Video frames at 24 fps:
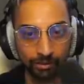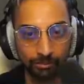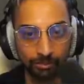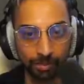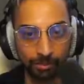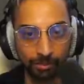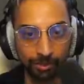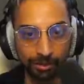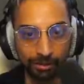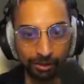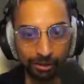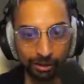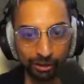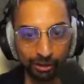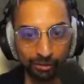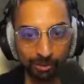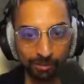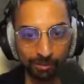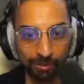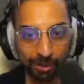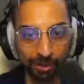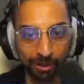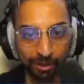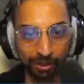My Mercy do
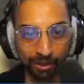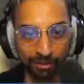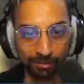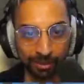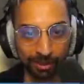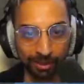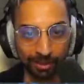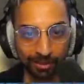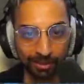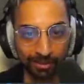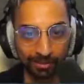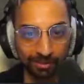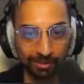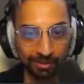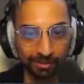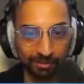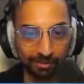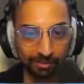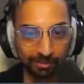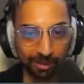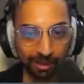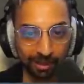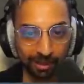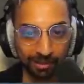be pocketing me,
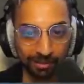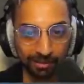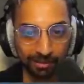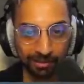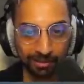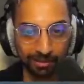but